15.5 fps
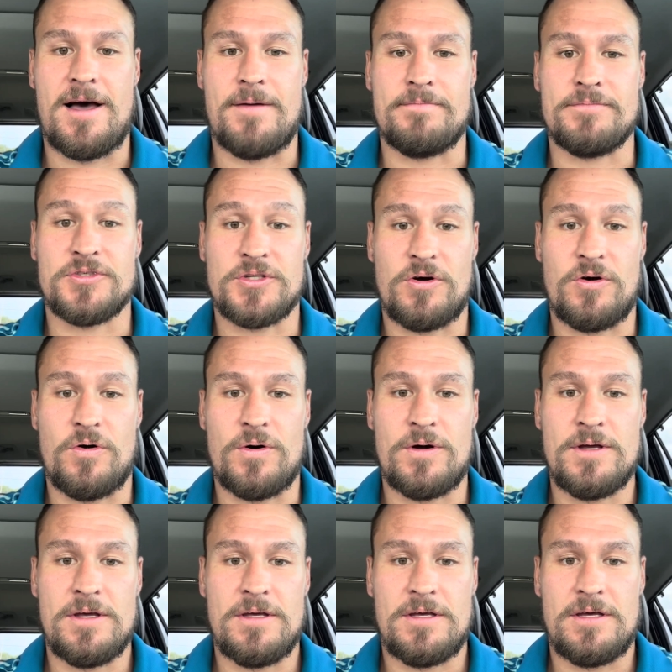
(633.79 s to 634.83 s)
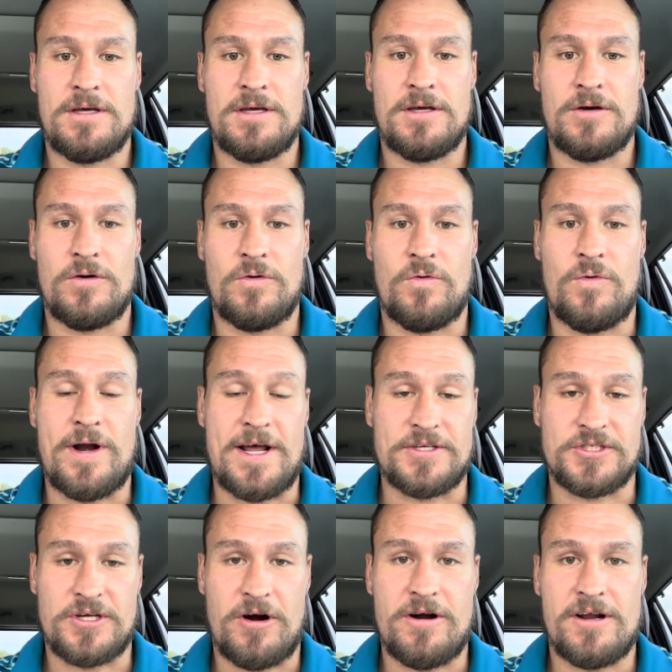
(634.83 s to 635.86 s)
So when I
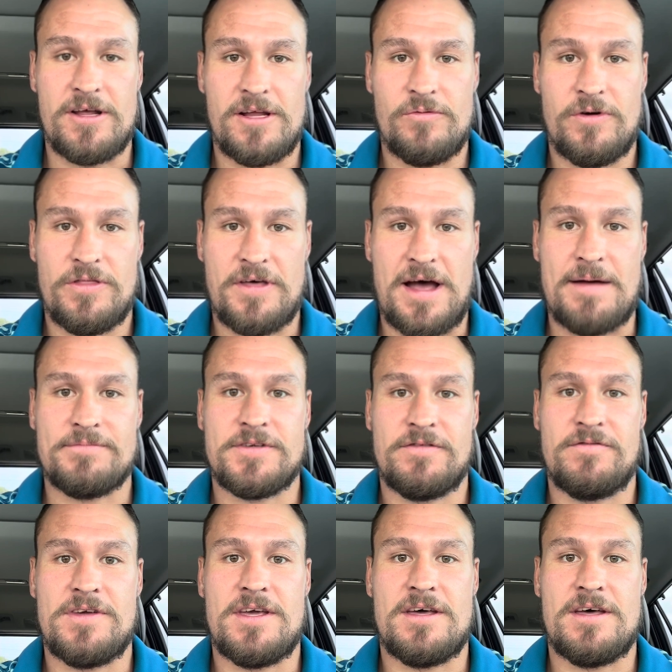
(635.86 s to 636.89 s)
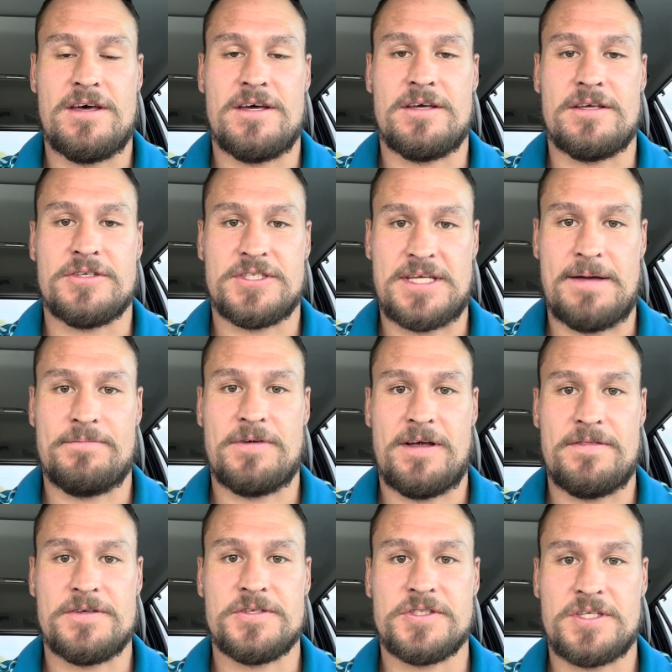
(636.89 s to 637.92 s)
started with OPTAVIA, stepped
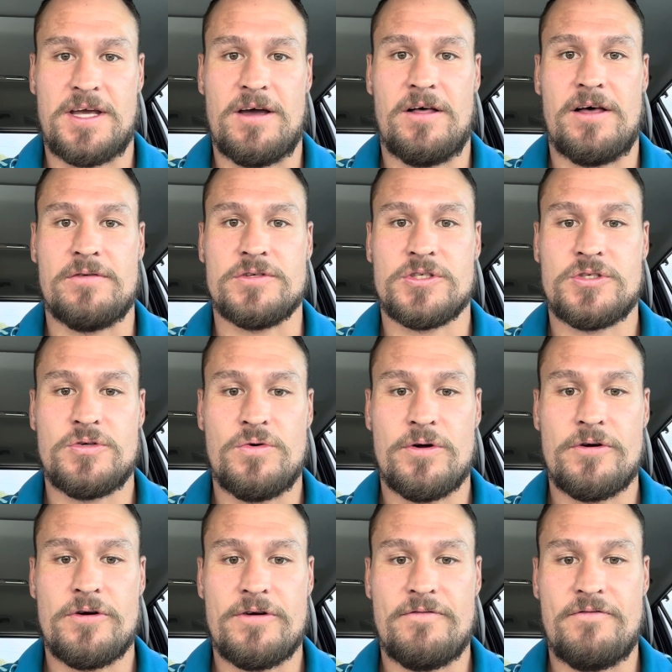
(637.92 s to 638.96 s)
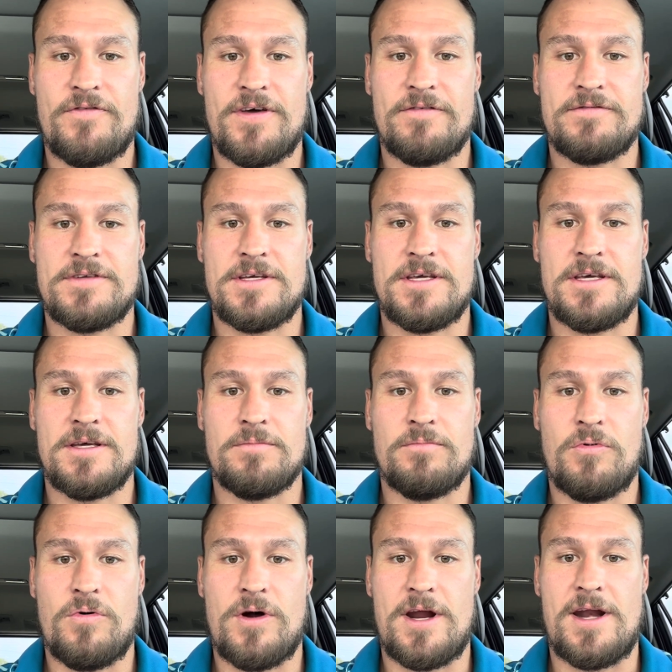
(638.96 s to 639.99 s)
on the scale, I was
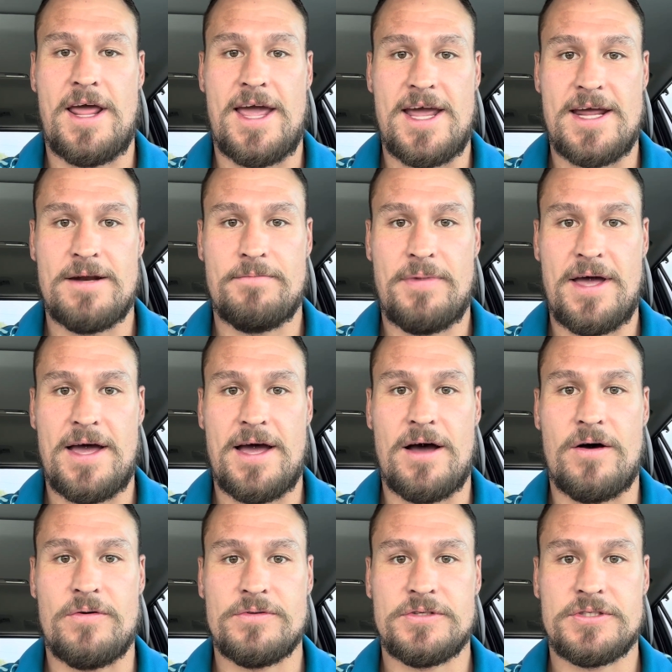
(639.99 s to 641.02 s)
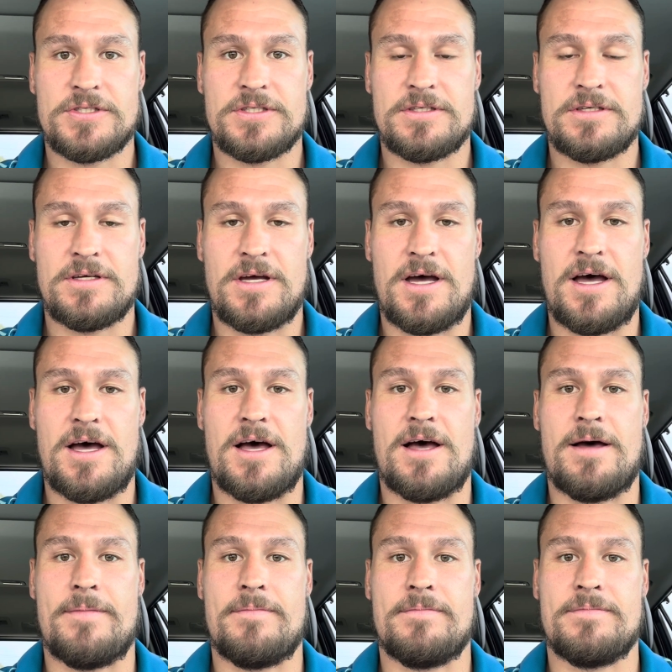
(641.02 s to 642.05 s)
250.8 pounds.
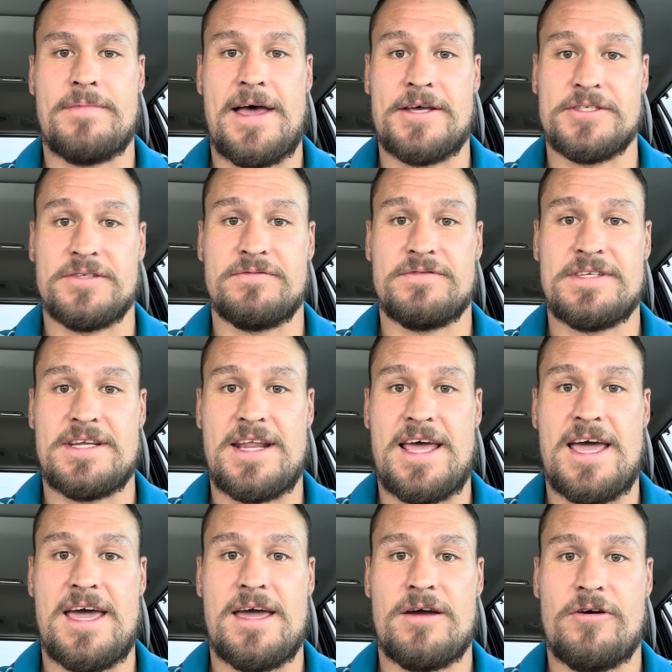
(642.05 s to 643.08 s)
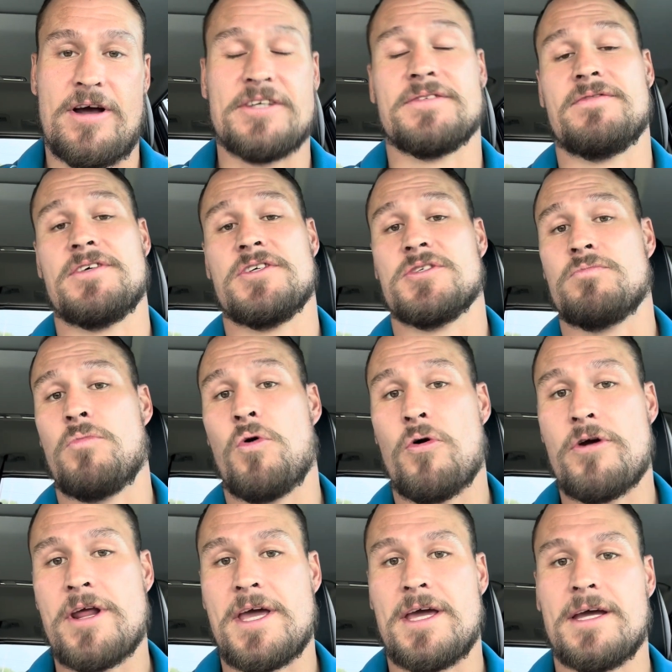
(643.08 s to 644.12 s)
As of today, or as of this
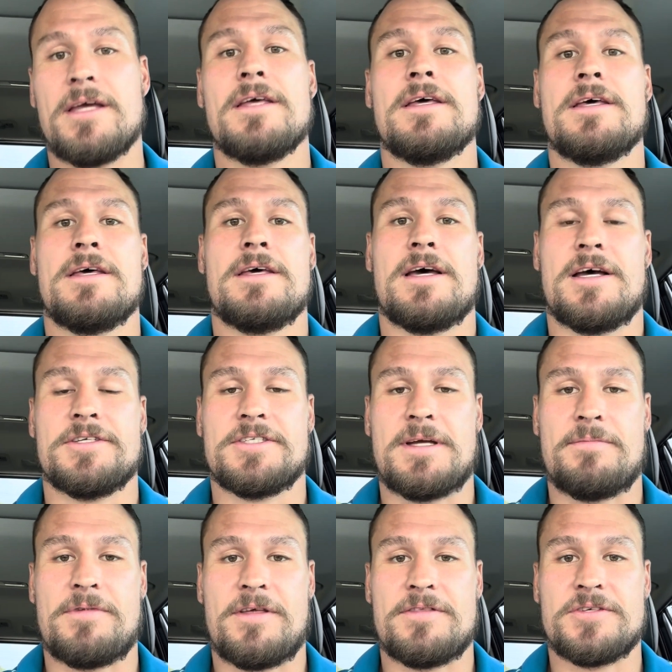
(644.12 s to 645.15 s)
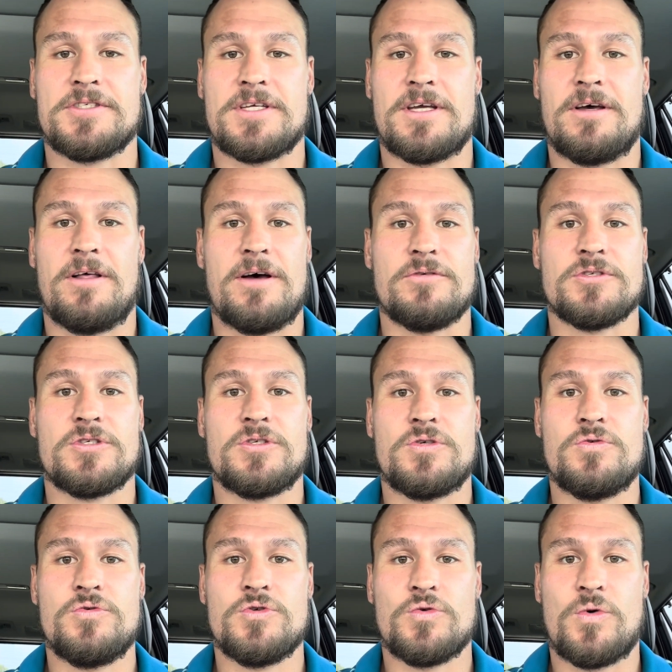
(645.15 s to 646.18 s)
morning, I stepped on the scale, I was
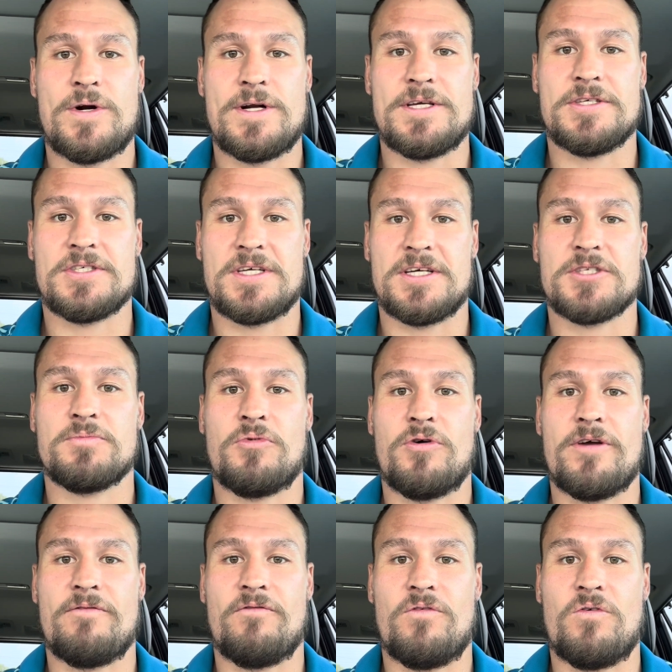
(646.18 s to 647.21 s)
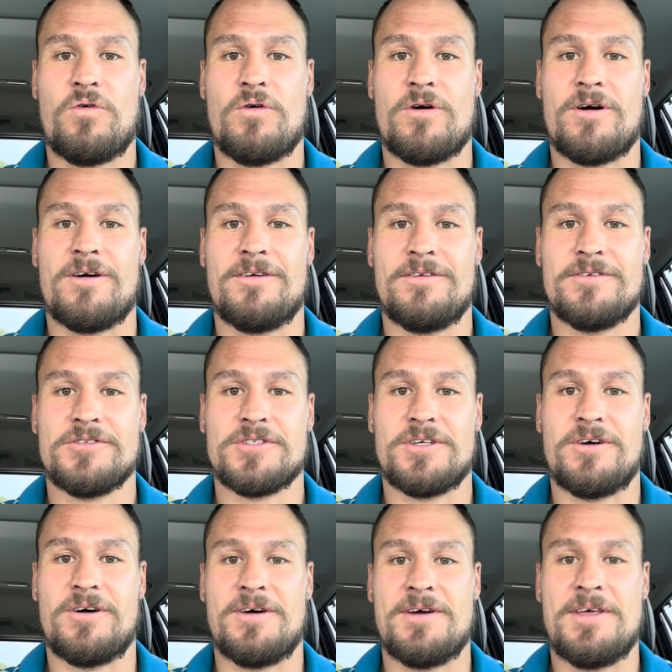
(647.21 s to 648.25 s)
226.4.
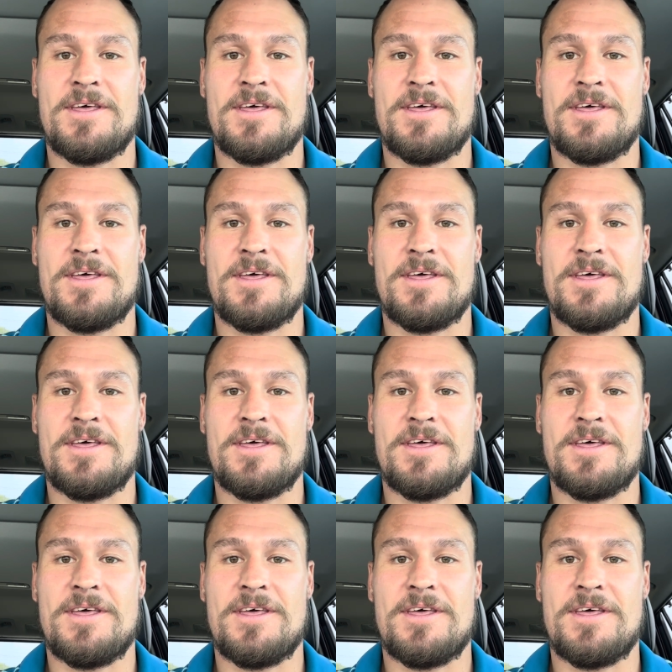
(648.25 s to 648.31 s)
So